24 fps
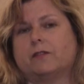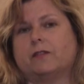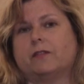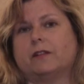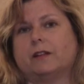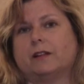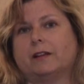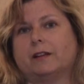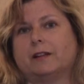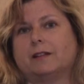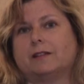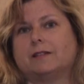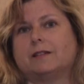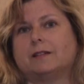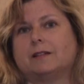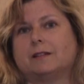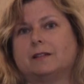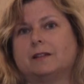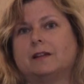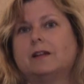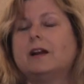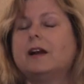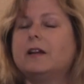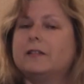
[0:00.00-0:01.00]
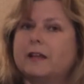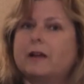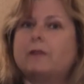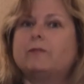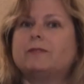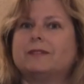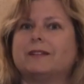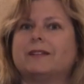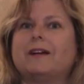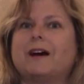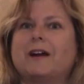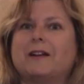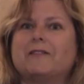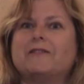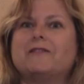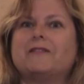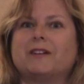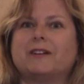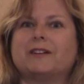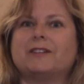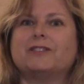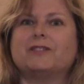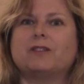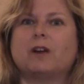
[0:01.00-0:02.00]
affiliates, and that was a lot of
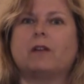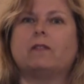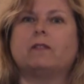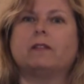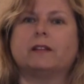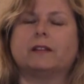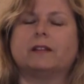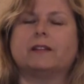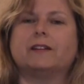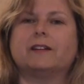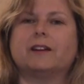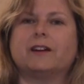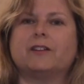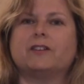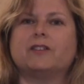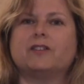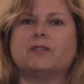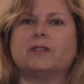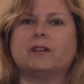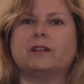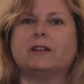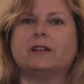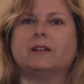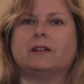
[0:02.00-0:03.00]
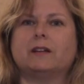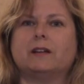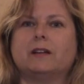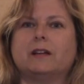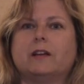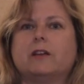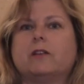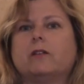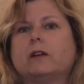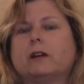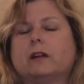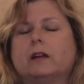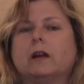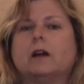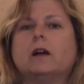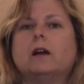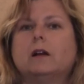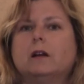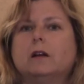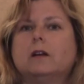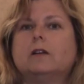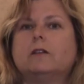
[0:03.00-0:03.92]
fun, traveling the country and hearing